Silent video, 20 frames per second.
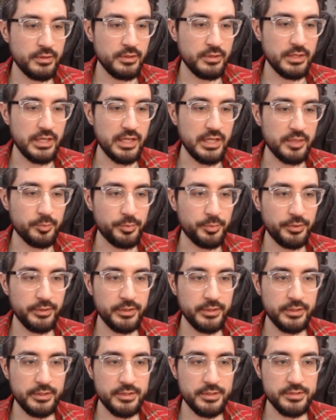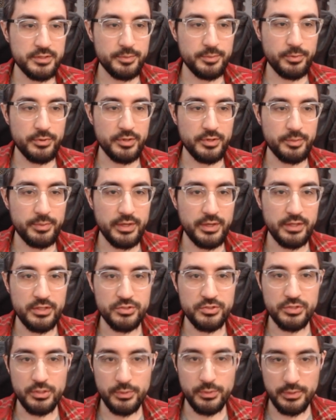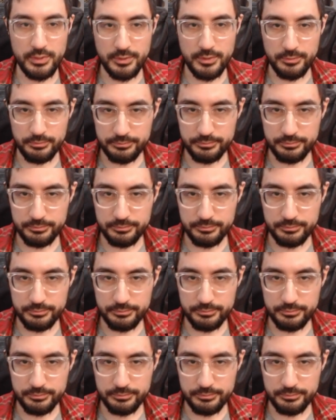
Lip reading: and Blink is supported by Ingenuity.